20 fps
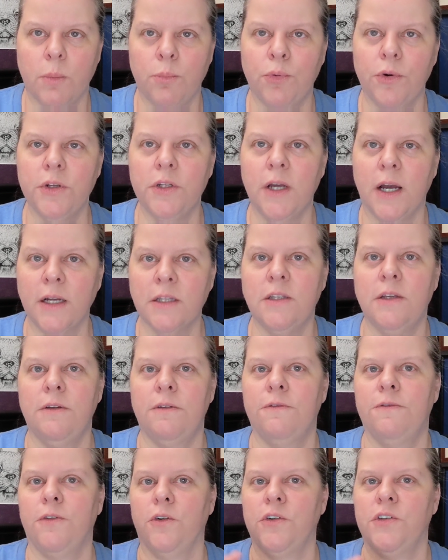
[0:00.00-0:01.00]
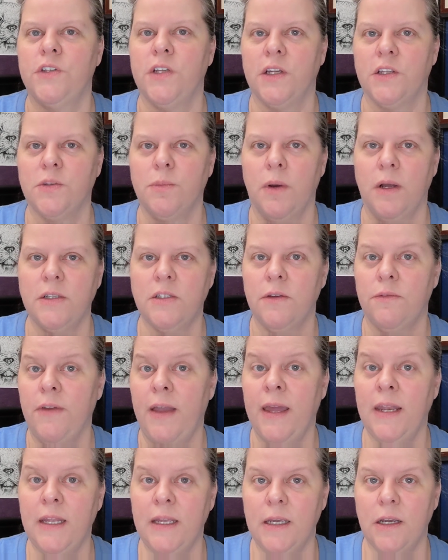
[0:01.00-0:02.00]
productive first 6 months of
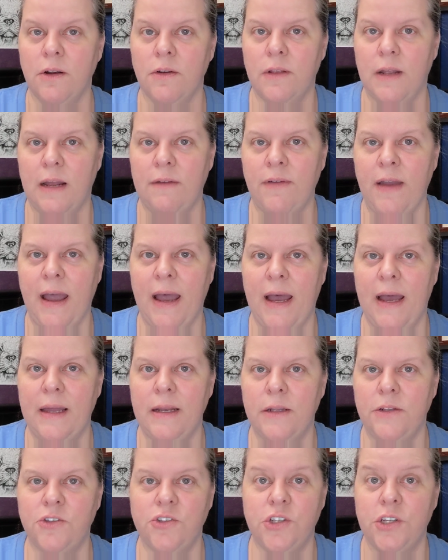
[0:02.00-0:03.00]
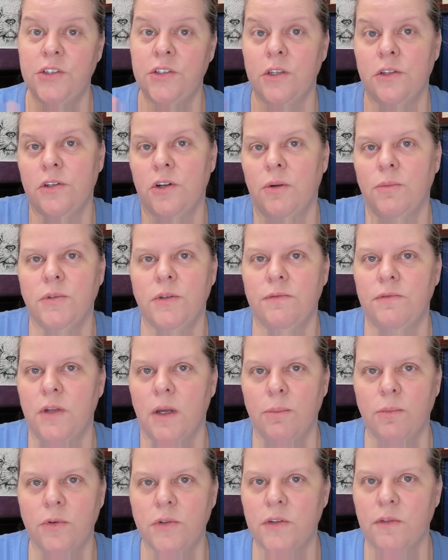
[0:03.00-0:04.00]
any year that I've had, and just in terms of
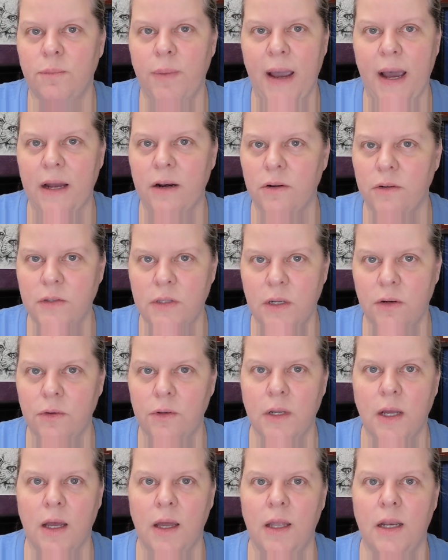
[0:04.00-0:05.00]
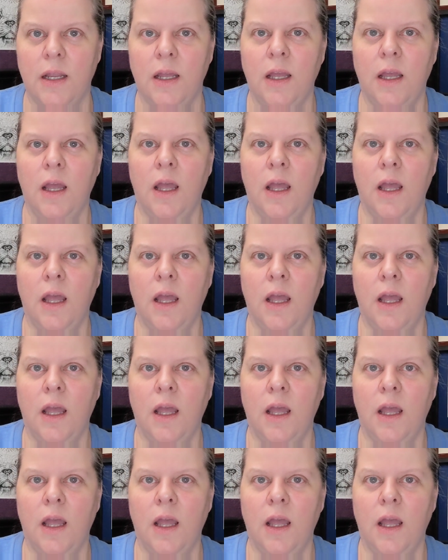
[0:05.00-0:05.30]
numbers of patterns that are done.